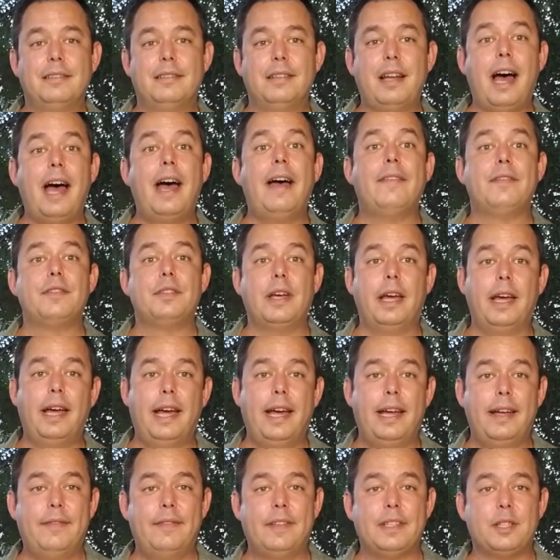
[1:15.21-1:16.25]
not
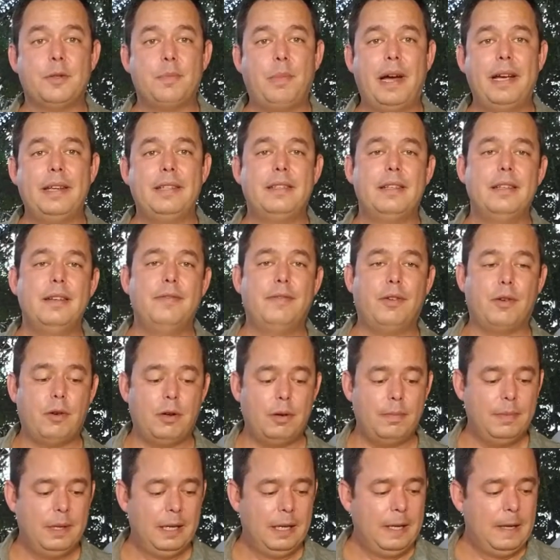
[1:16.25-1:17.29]
have this spicy for
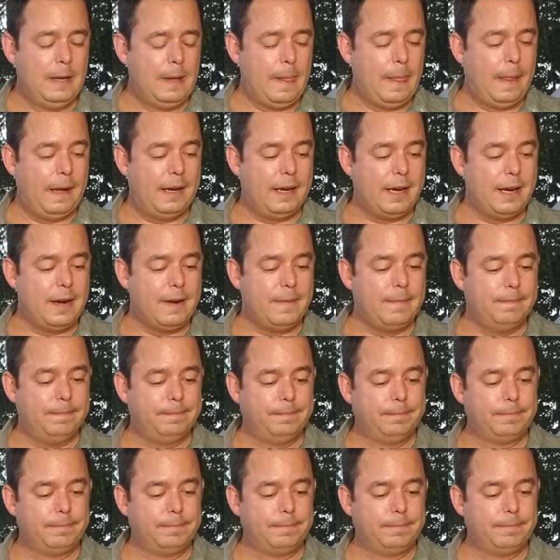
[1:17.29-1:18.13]
them.